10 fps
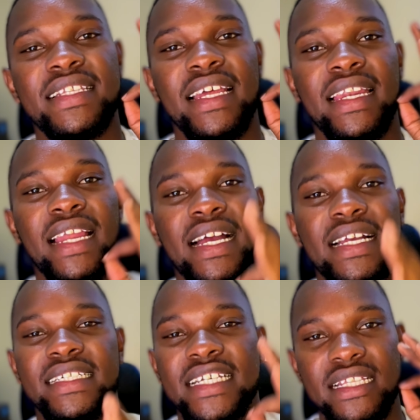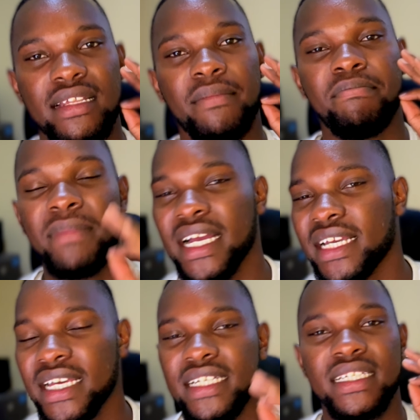is the largest
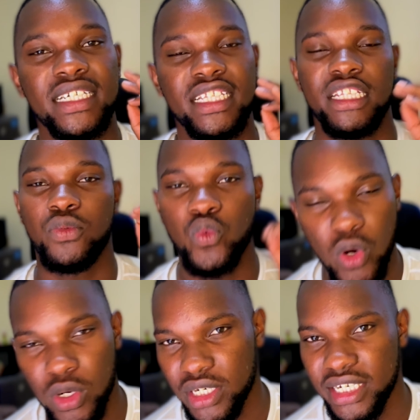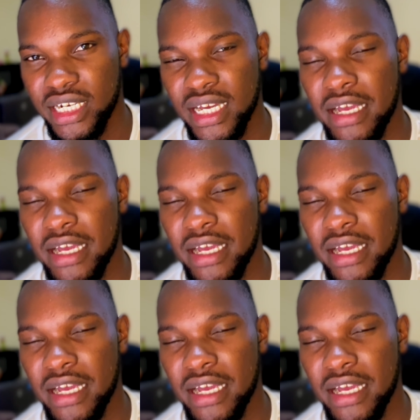market in the world.